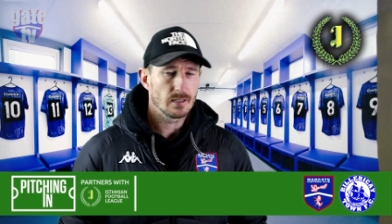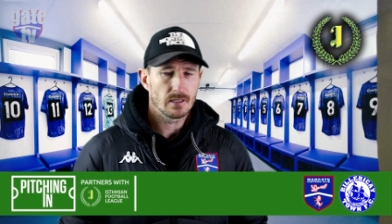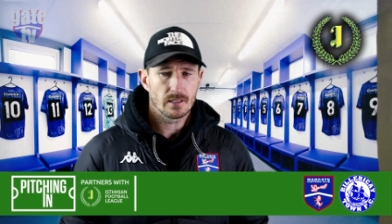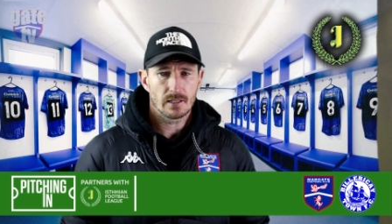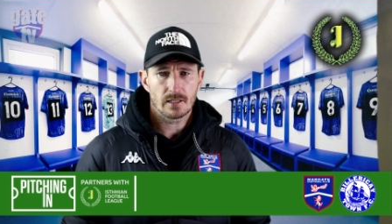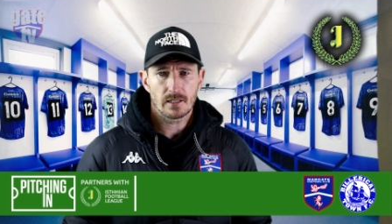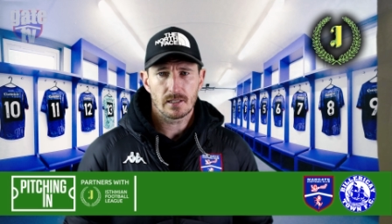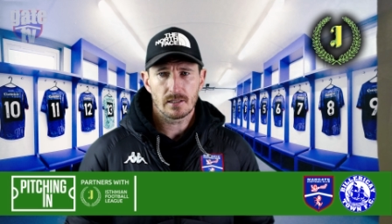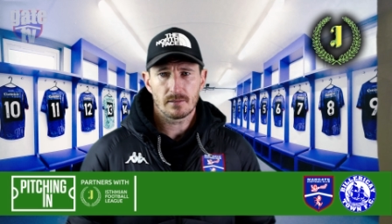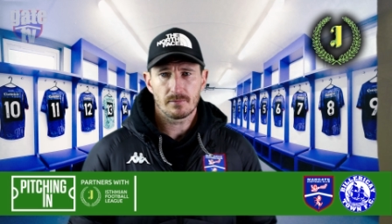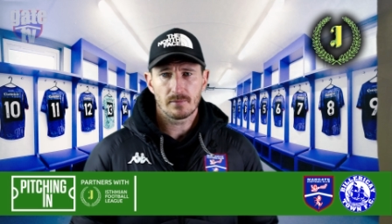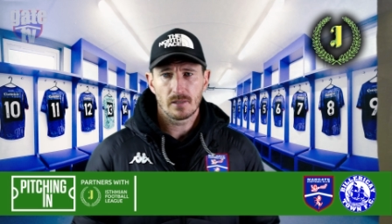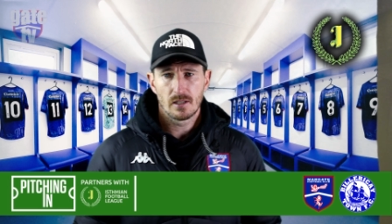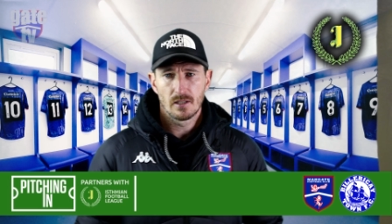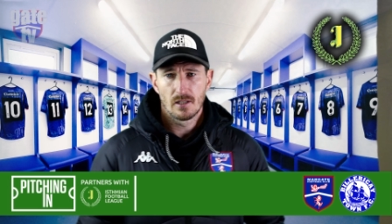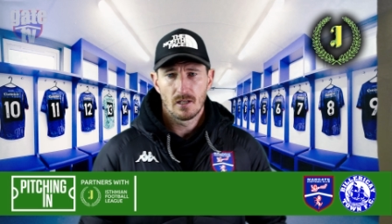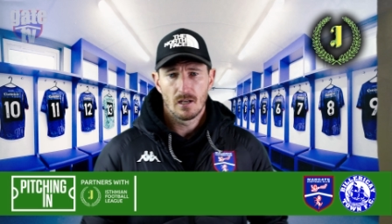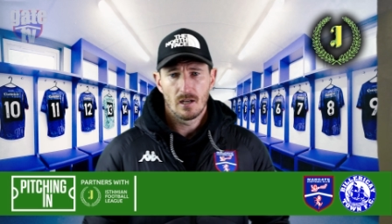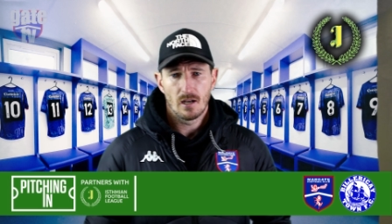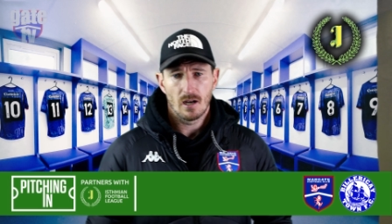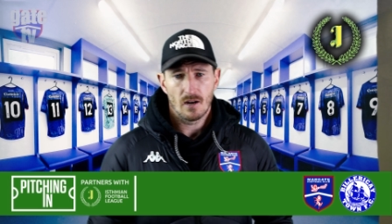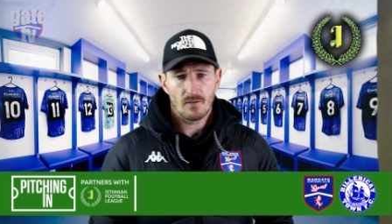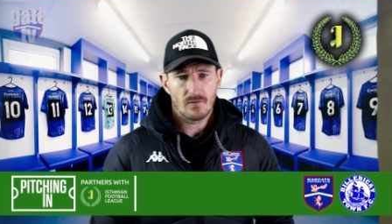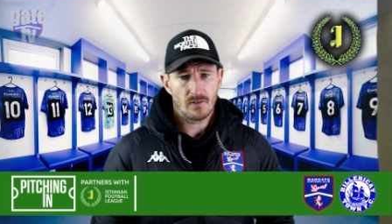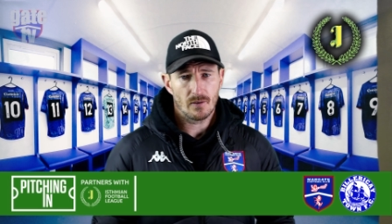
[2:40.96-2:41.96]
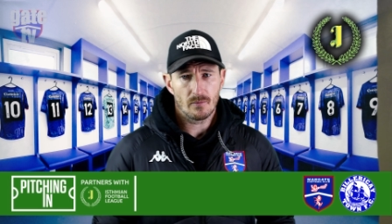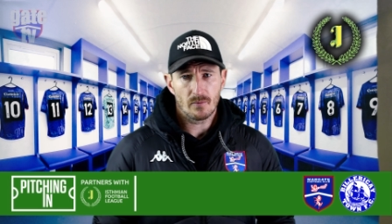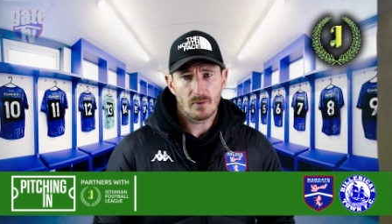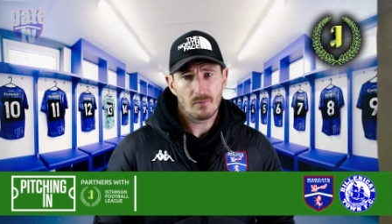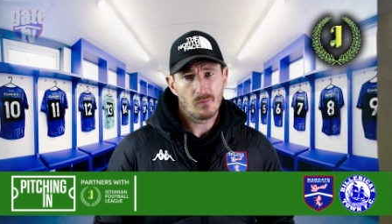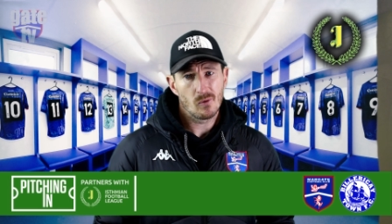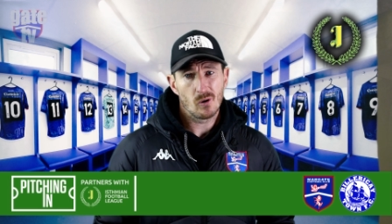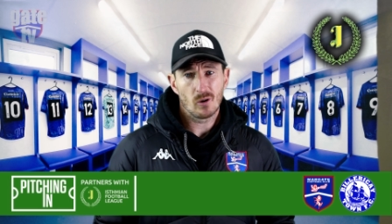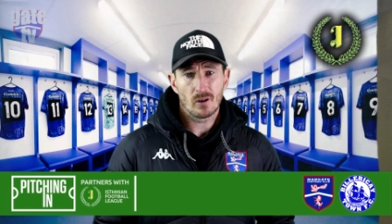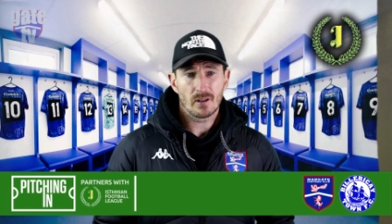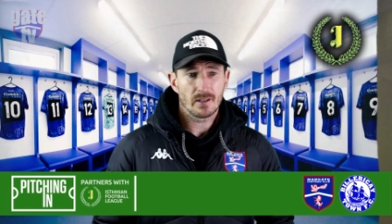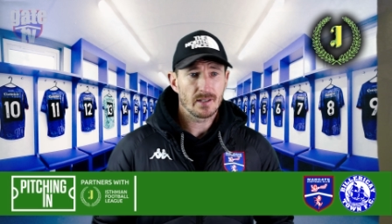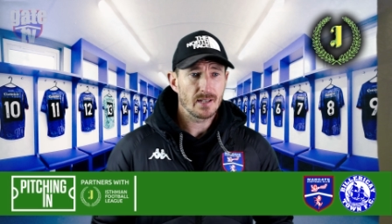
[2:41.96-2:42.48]
Um, I think we're
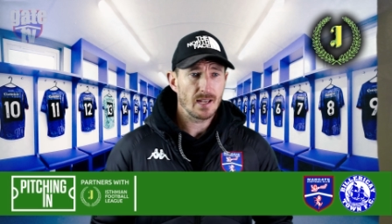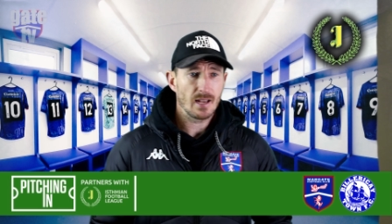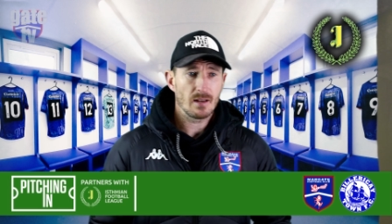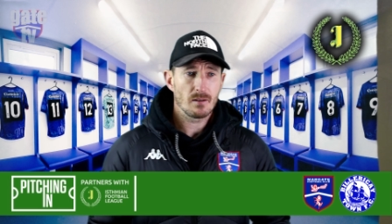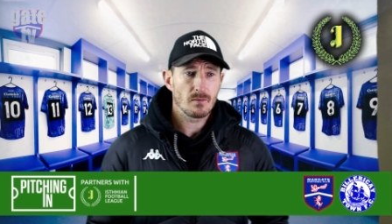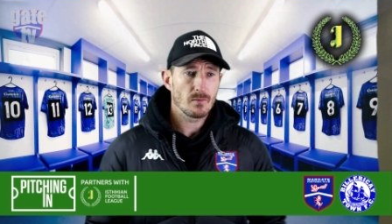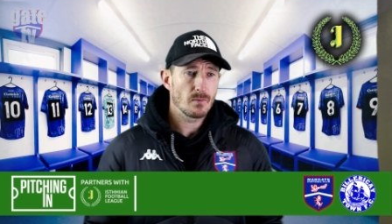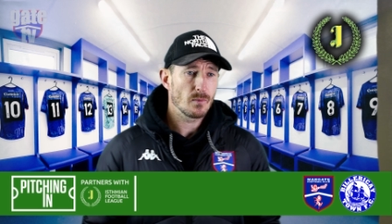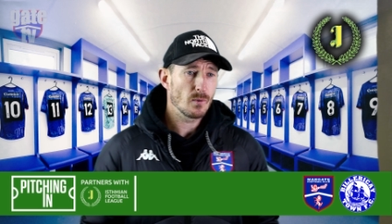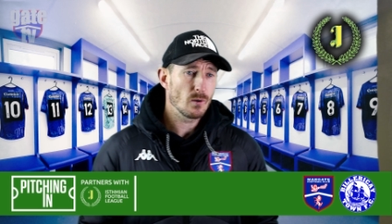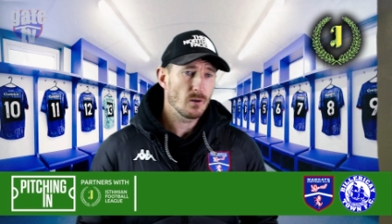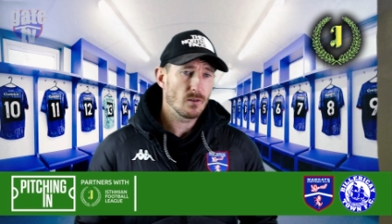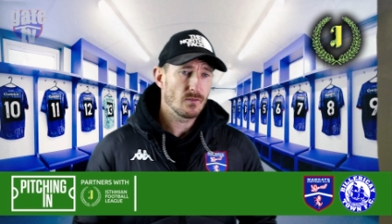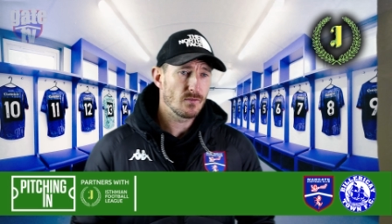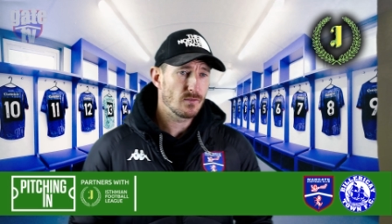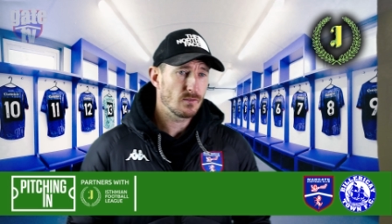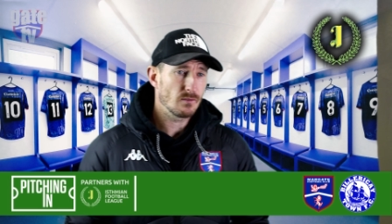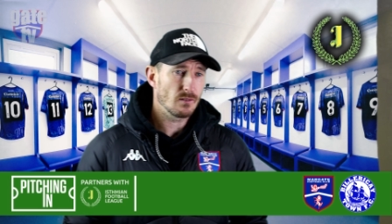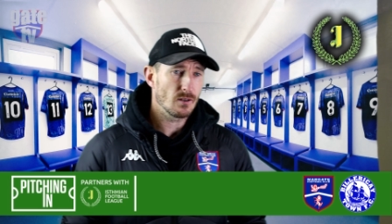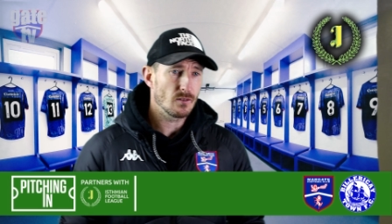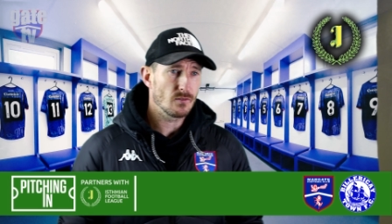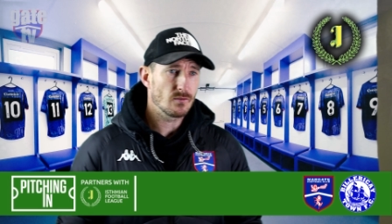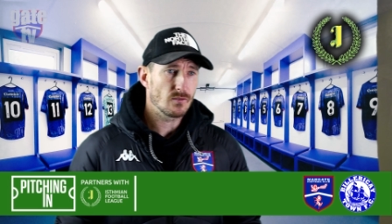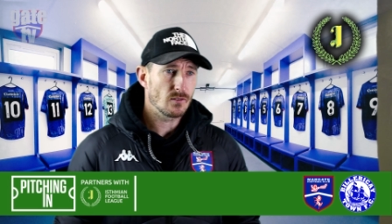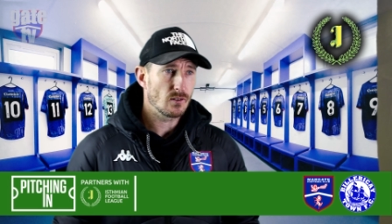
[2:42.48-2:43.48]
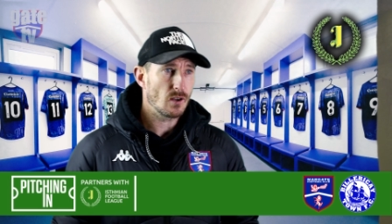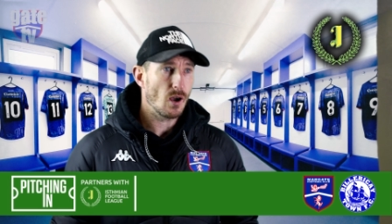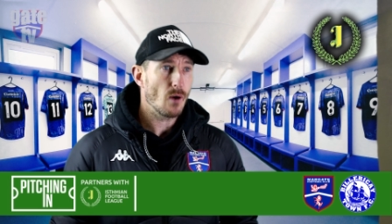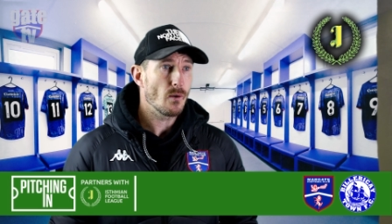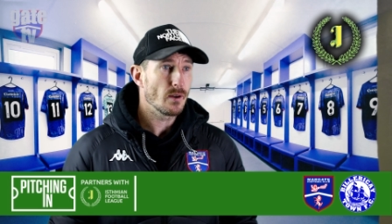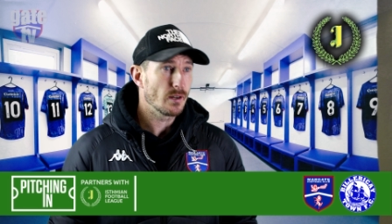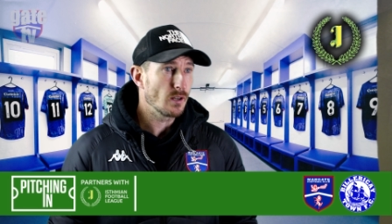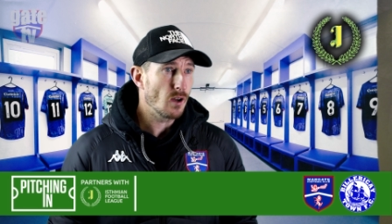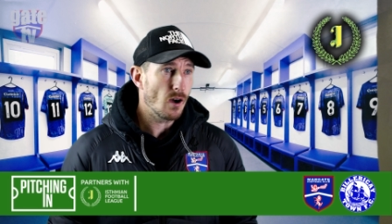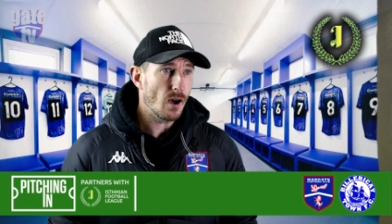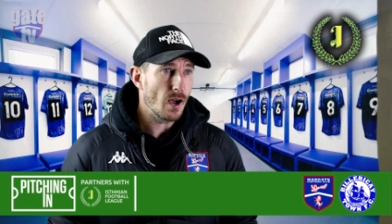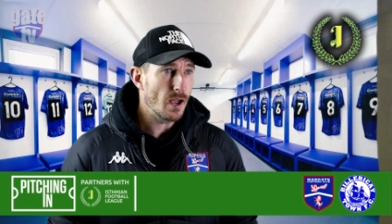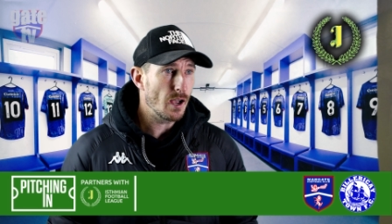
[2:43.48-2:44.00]
more than capable of, of
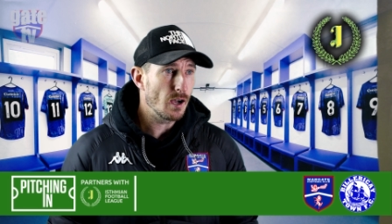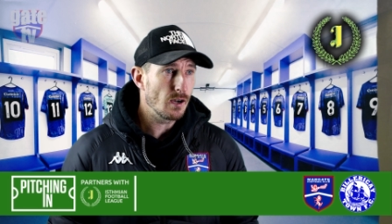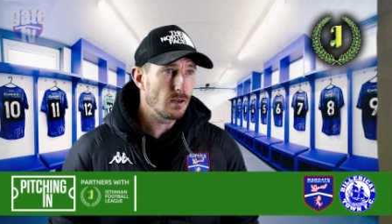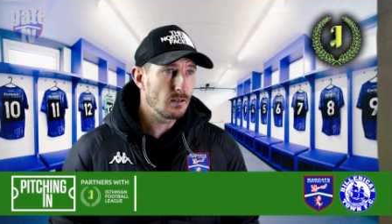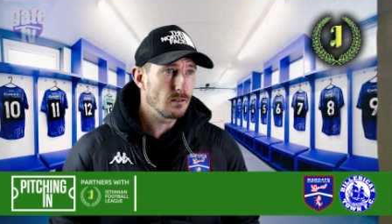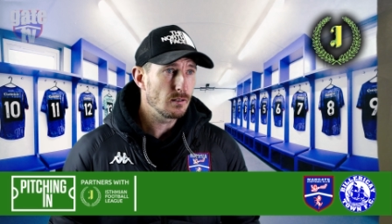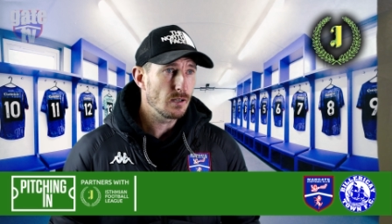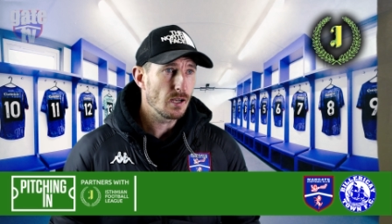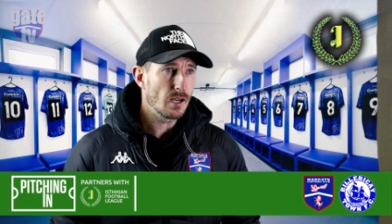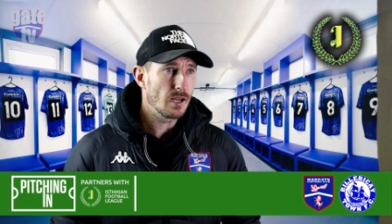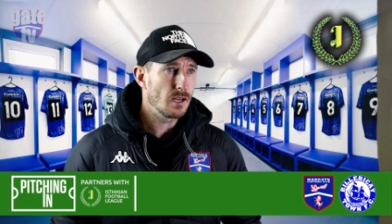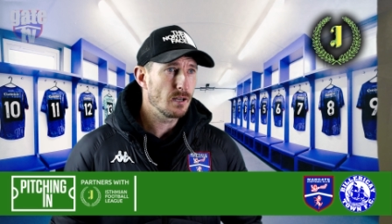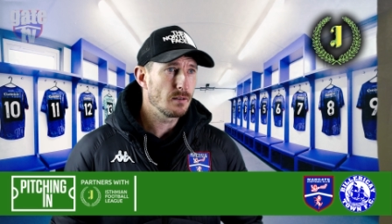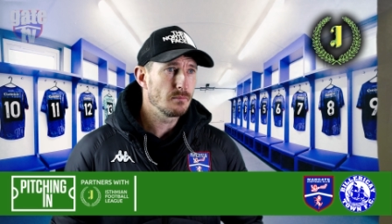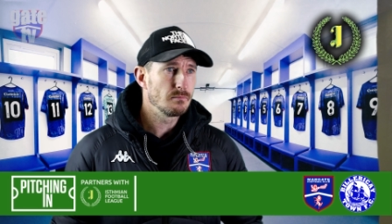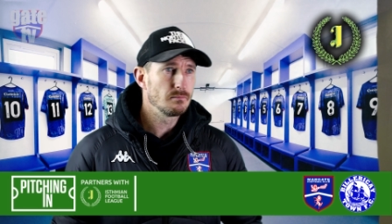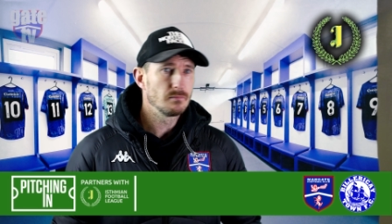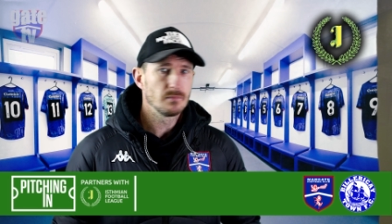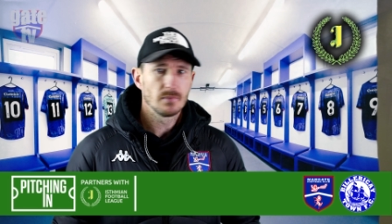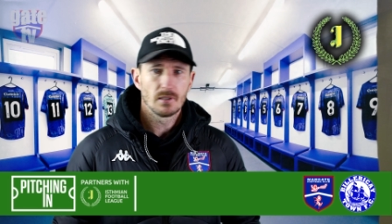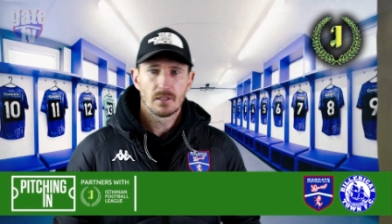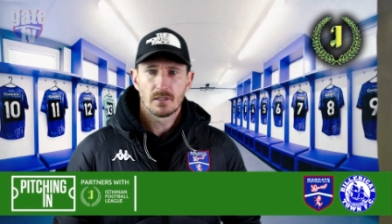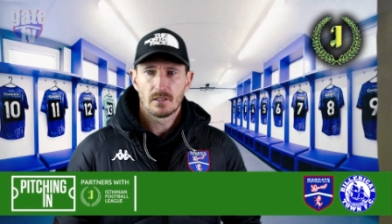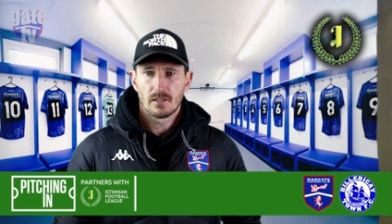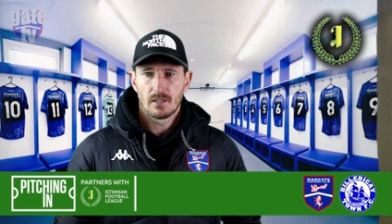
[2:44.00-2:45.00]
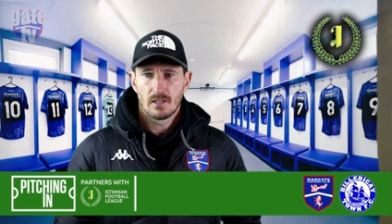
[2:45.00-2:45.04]
going higher um,